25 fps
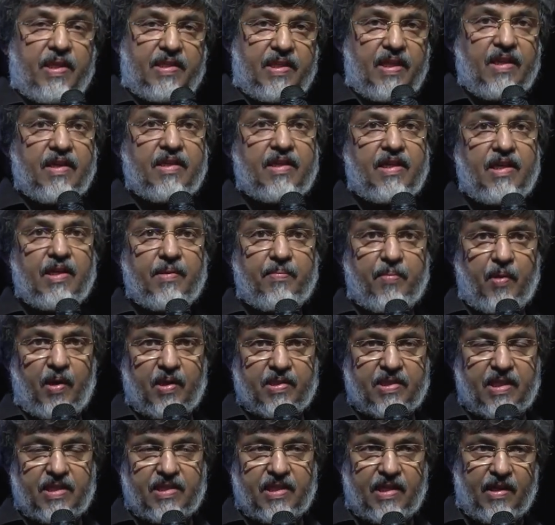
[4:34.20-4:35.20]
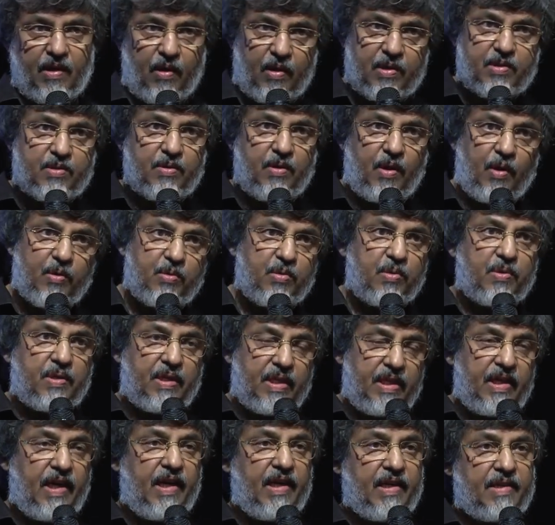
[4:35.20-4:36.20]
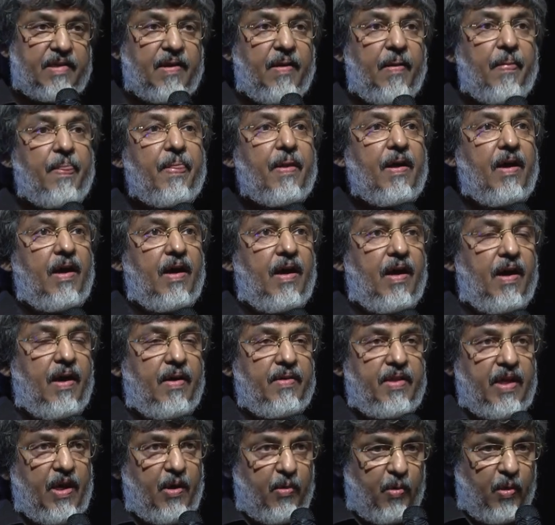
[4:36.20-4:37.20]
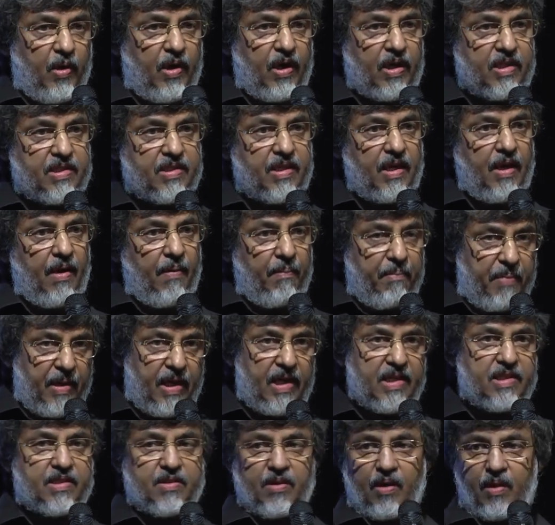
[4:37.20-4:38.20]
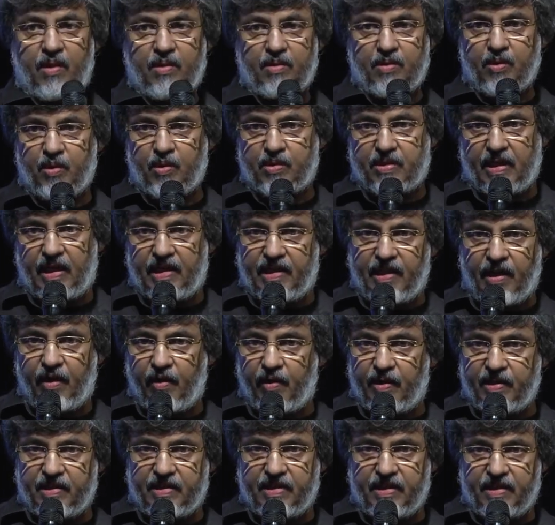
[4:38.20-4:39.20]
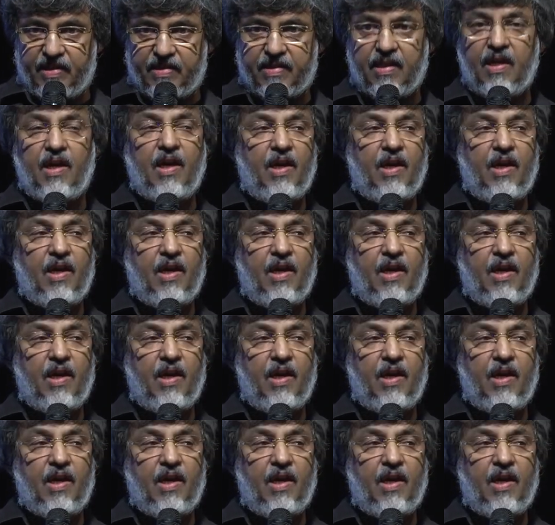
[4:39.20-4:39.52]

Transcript: the thinking process and also how to create uh, their works based on those ideologies.